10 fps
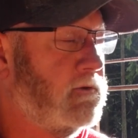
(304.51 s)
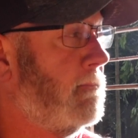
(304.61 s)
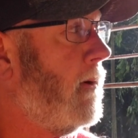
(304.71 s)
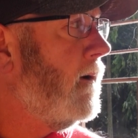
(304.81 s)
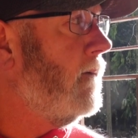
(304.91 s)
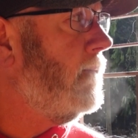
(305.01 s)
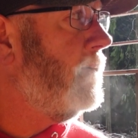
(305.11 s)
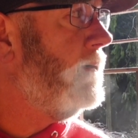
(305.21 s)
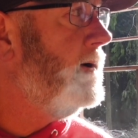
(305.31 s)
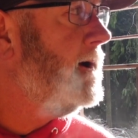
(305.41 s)
tomorrow.
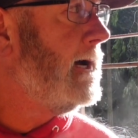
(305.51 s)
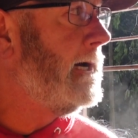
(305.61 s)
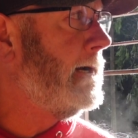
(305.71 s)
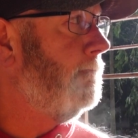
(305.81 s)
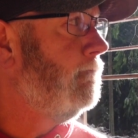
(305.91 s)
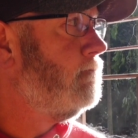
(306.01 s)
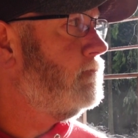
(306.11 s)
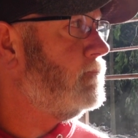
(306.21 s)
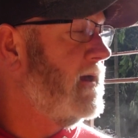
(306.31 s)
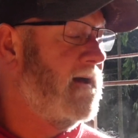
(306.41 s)

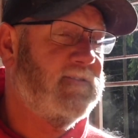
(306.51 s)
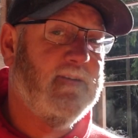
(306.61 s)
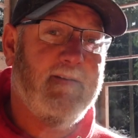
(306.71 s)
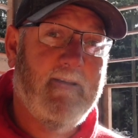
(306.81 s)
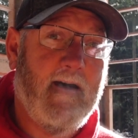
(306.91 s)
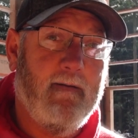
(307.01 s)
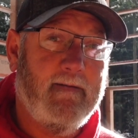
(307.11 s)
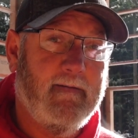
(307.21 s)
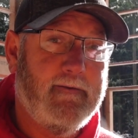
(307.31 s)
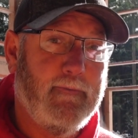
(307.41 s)
Yeah, it sun's out
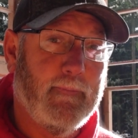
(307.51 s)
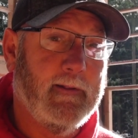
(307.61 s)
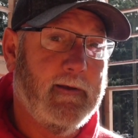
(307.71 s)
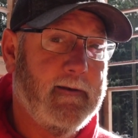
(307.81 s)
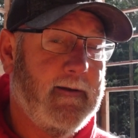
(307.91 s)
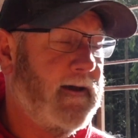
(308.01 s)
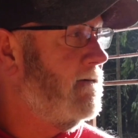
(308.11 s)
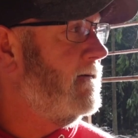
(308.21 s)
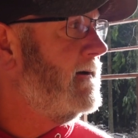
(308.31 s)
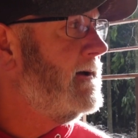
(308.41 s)
really good now.
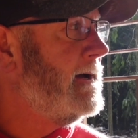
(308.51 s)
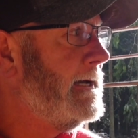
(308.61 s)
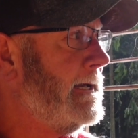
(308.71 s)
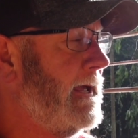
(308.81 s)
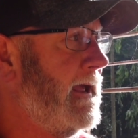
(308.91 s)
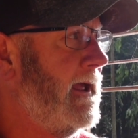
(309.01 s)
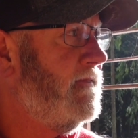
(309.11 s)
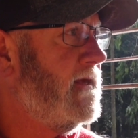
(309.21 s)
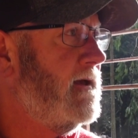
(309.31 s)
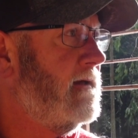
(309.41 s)
And
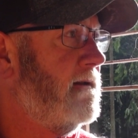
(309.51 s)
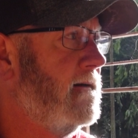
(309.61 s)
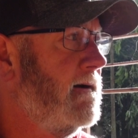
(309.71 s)
then,